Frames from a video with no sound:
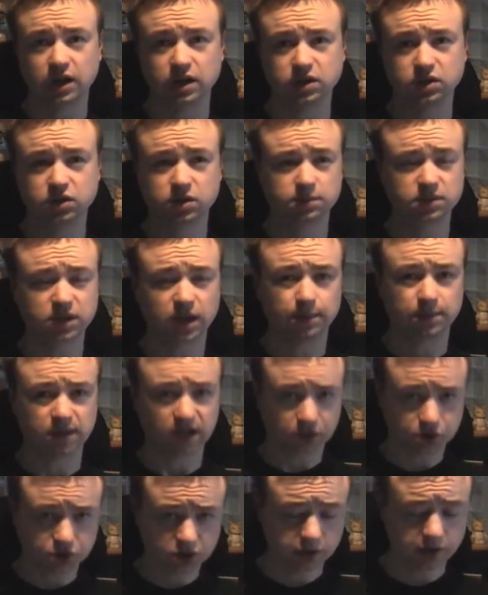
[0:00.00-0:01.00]
sometime
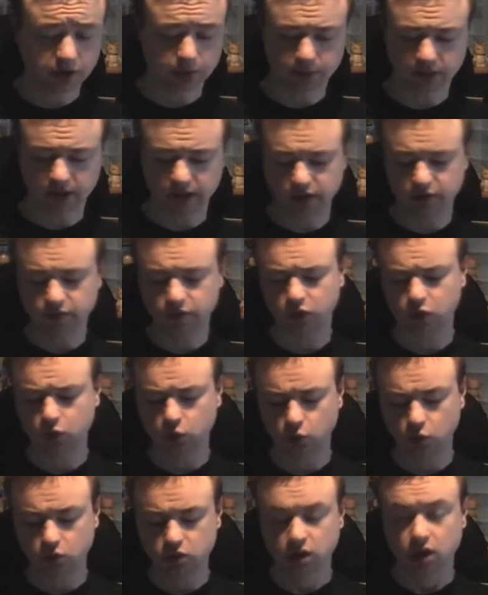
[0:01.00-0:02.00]
next year, I believe,
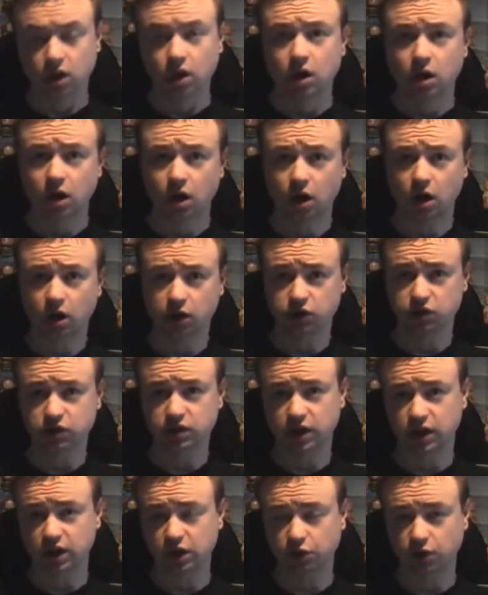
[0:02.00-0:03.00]
called Oz
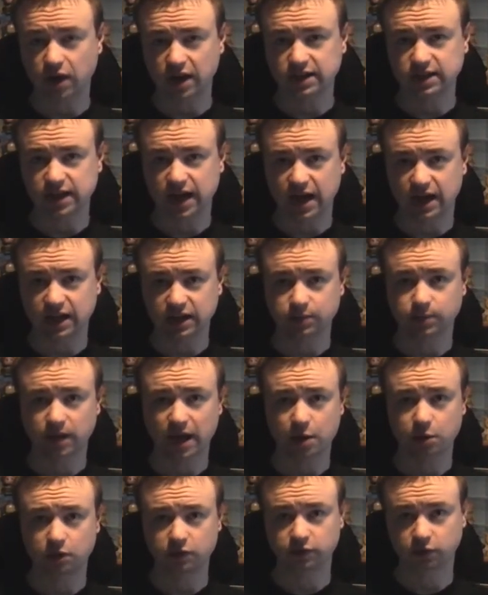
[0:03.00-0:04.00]
the Great and
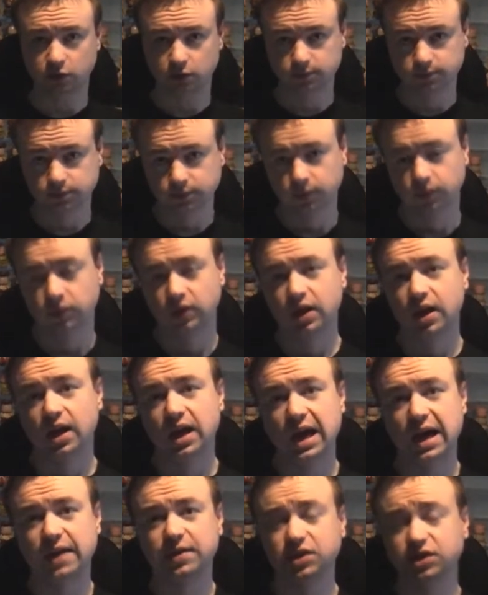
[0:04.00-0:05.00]
Powerful.
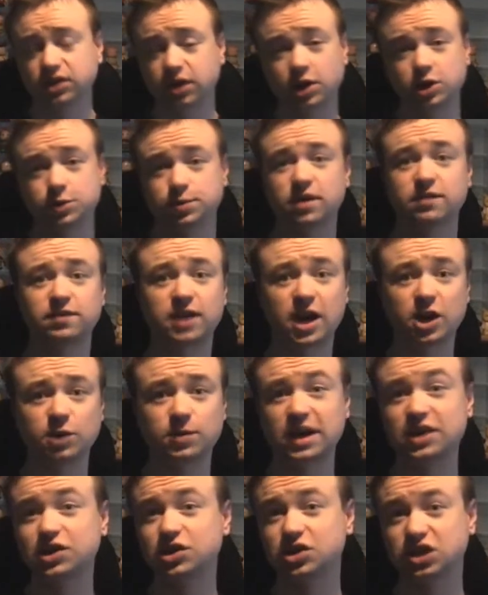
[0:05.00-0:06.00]
And there's going to be a
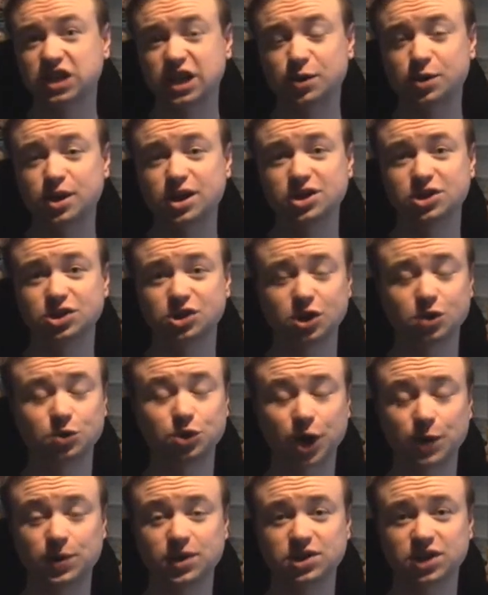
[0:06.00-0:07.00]
Vinylmation series to
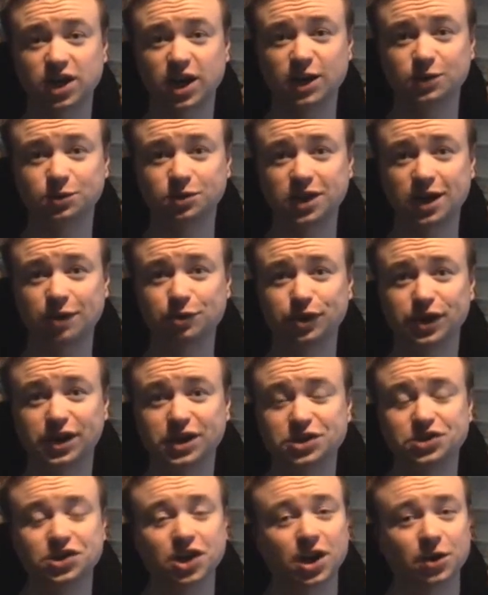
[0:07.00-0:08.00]
coincide with that
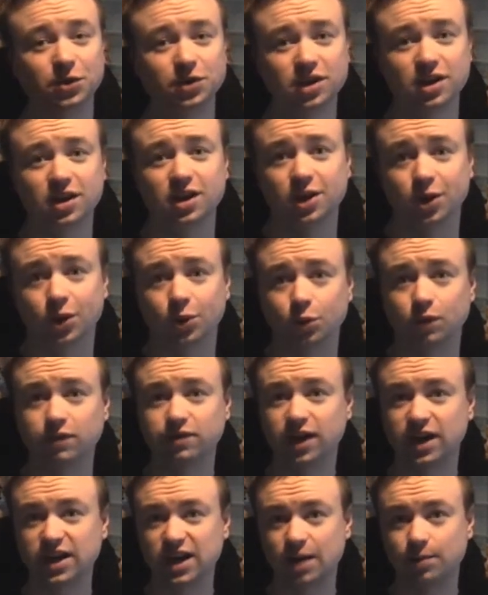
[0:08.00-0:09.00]
release, so we'll
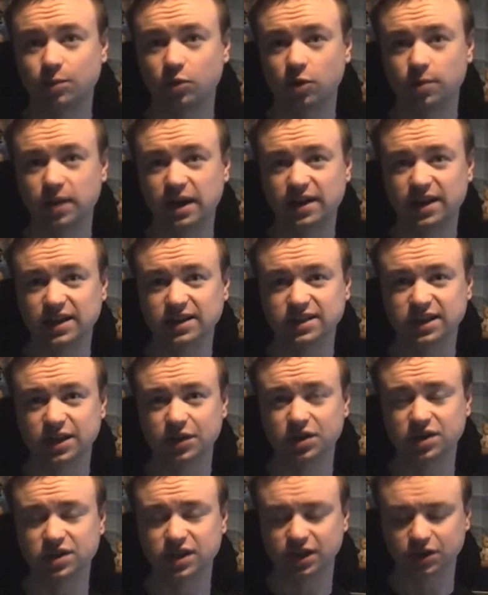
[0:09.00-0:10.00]
find out more about that
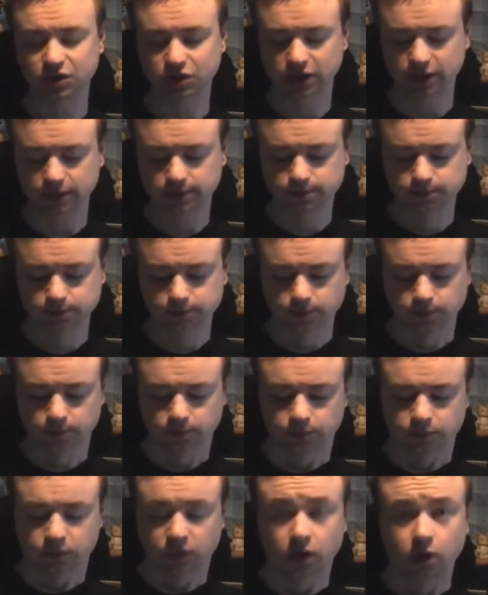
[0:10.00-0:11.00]
series next year.
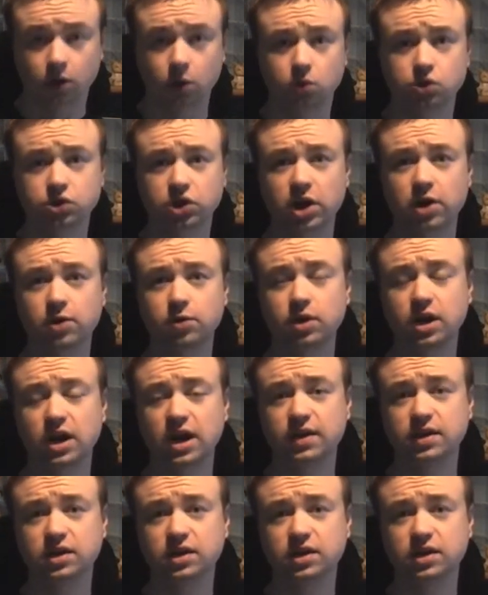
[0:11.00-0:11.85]
Also,